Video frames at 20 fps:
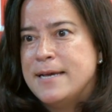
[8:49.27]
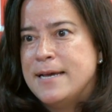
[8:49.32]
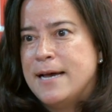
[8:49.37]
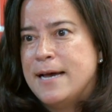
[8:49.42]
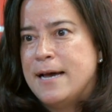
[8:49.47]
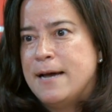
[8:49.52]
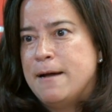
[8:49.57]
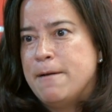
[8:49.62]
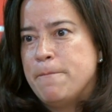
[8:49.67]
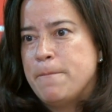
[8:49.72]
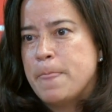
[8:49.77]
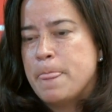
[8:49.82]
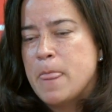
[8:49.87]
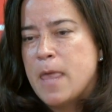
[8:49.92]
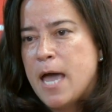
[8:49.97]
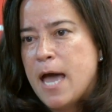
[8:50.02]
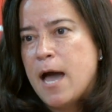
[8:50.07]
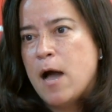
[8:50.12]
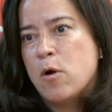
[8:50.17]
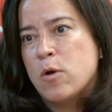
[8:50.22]

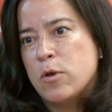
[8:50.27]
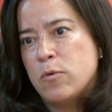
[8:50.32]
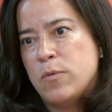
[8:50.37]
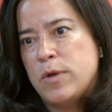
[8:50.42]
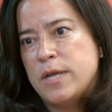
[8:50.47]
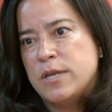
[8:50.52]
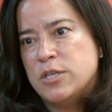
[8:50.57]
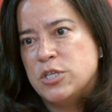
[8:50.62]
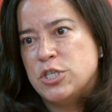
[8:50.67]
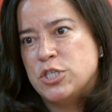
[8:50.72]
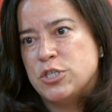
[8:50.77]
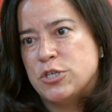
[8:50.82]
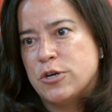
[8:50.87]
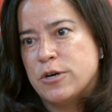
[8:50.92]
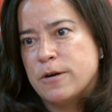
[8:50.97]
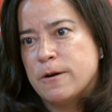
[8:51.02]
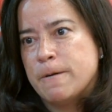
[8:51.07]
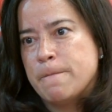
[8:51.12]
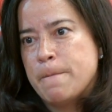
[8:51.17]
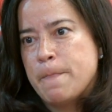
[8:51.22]
How can we
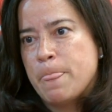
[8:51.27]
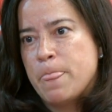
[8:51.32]
ensure